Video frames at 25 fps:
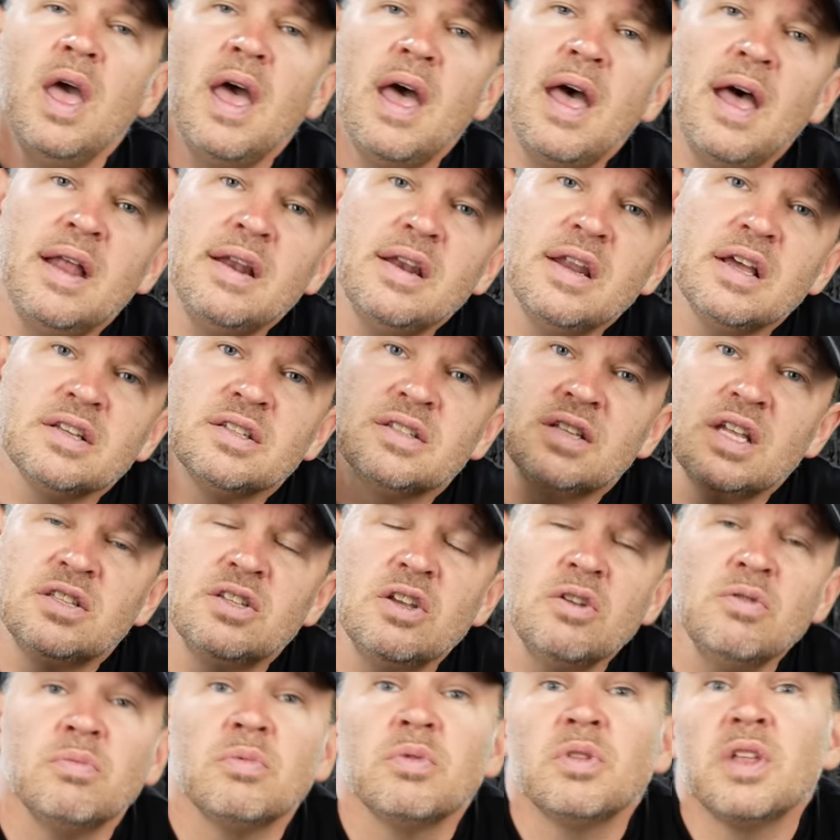And uh, stay
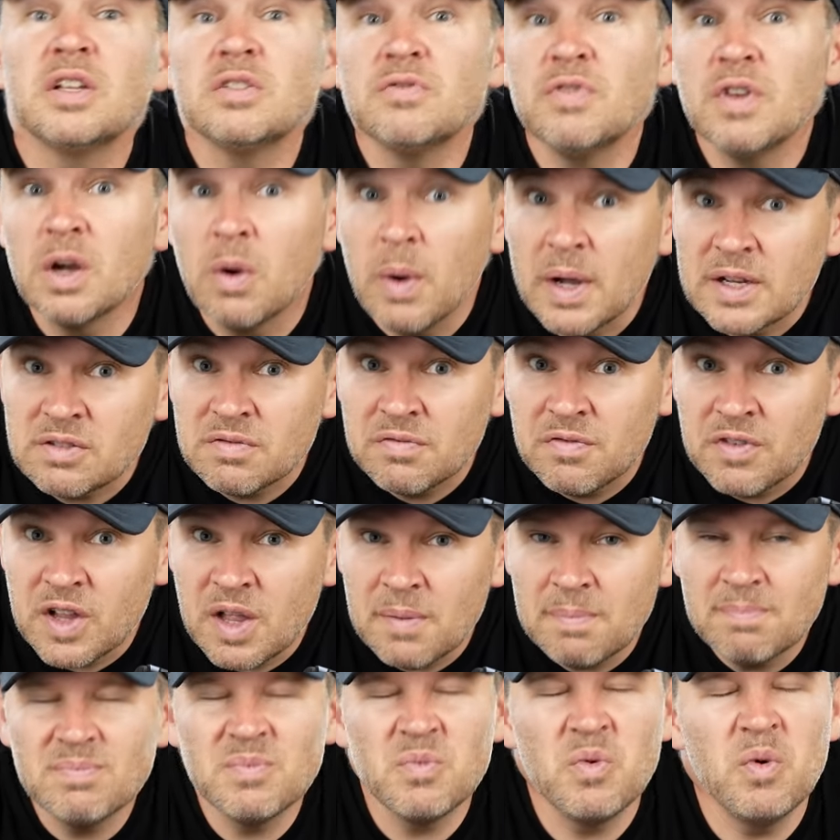tuned. Thanks for your question,
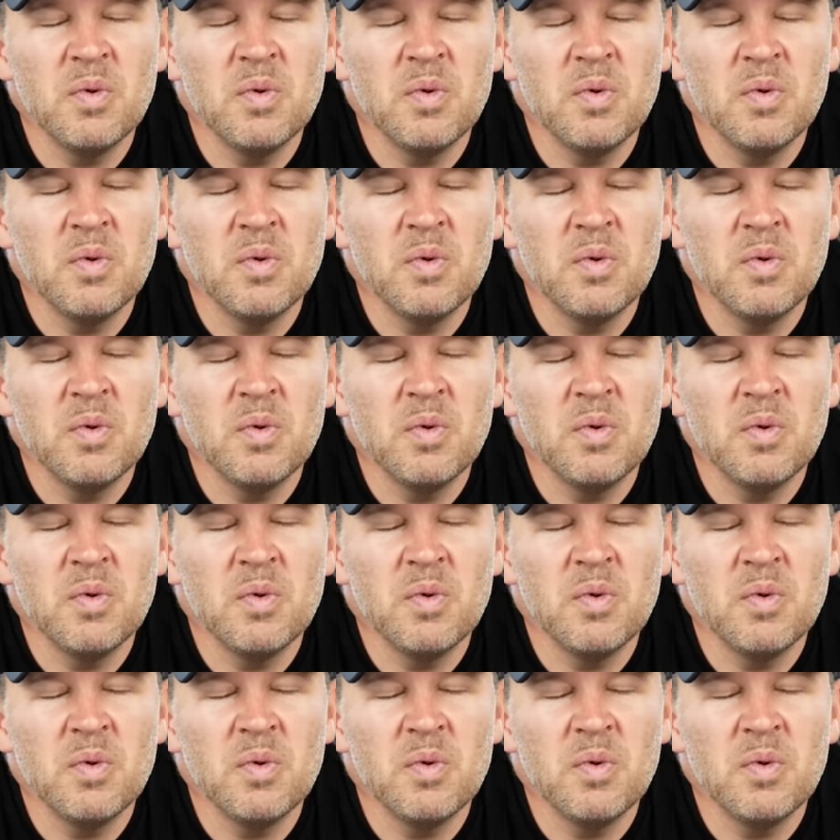Philip.